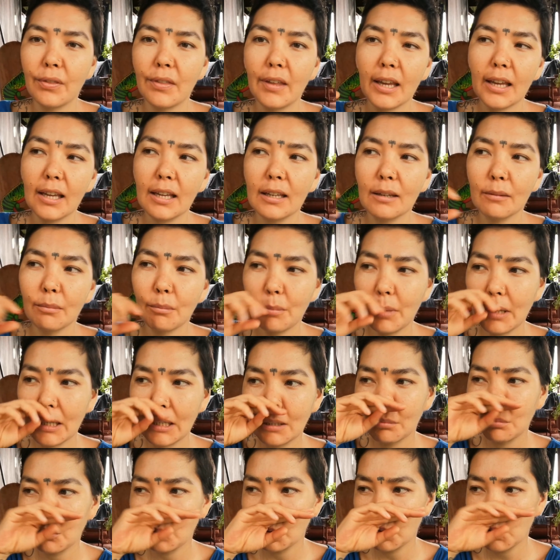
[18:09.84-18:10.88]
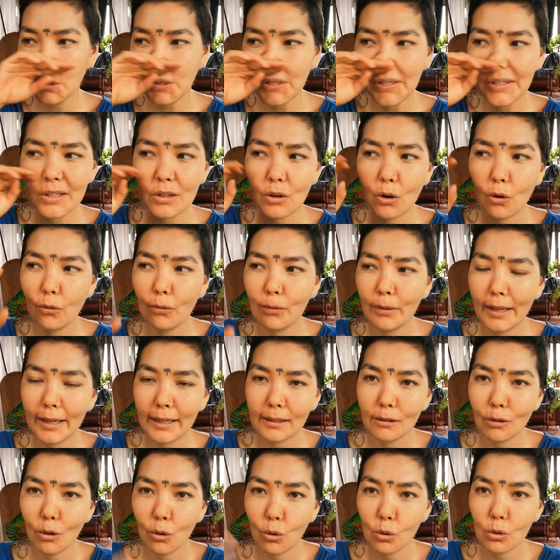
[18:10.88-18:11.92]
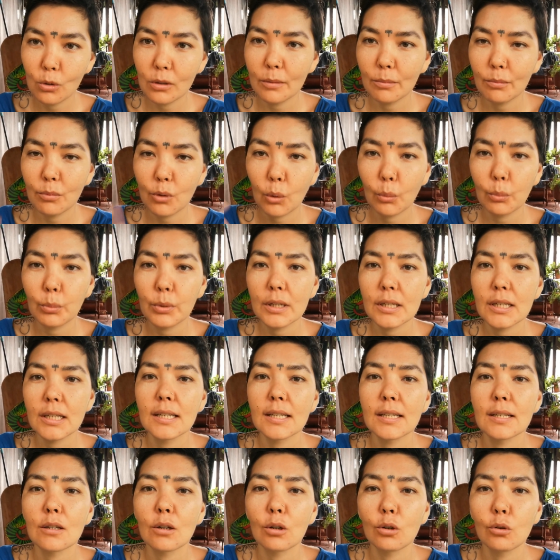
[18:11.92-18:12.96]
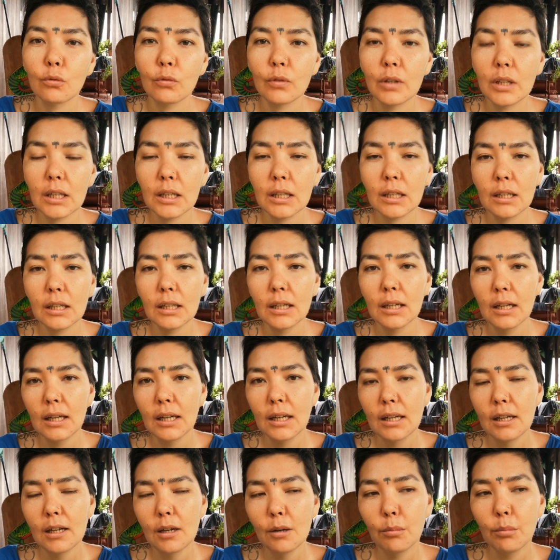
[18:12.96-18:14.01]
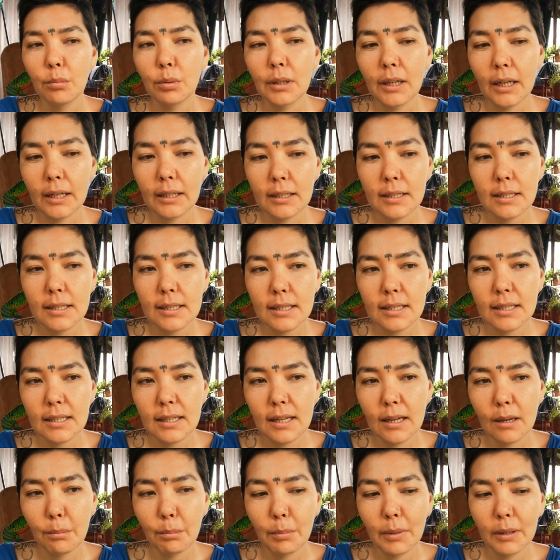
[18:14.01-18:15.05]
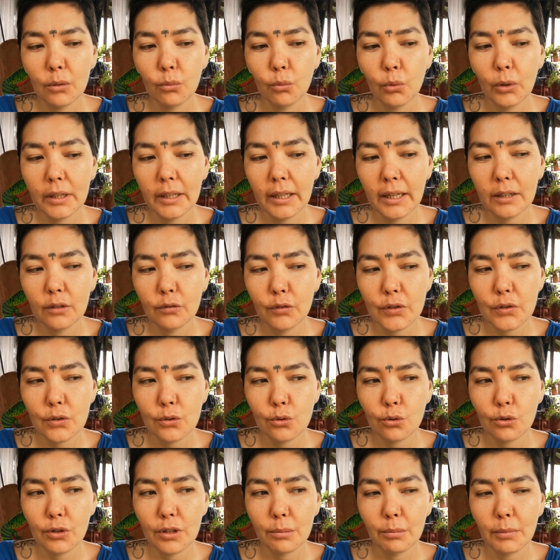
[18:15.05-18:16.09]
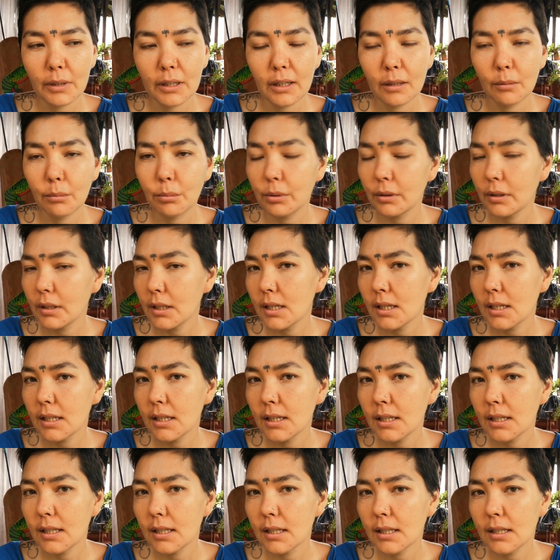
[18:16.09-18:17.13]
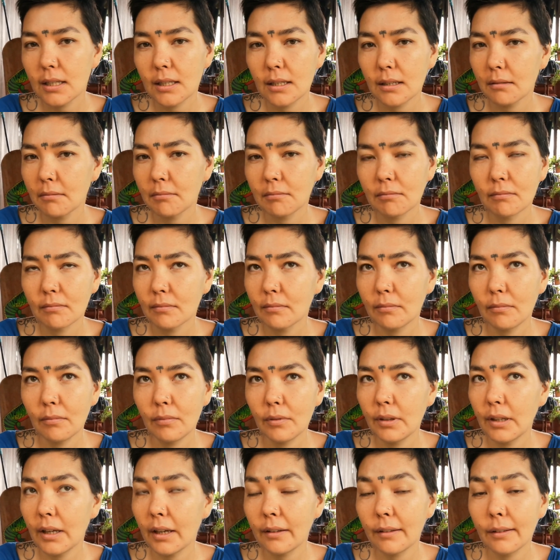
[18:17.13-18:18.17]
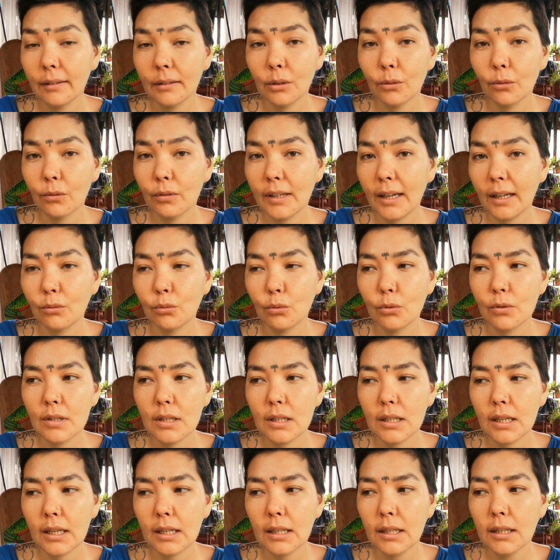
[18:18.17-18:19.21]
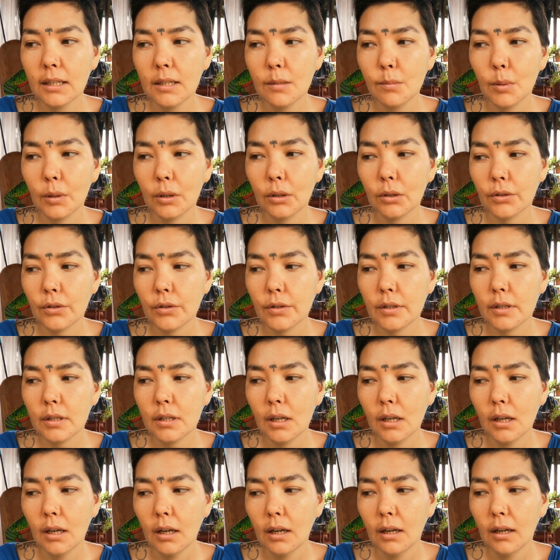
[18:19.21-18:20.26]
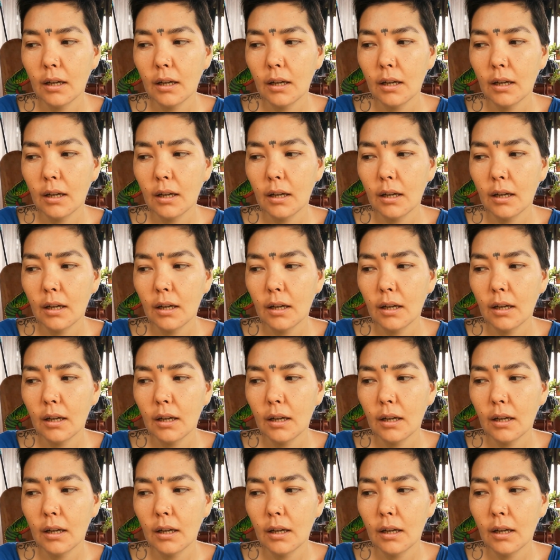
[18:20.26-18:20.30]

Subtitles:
big books of like all the properties of the plants. But when I restored my abilities, nothing of that was needed because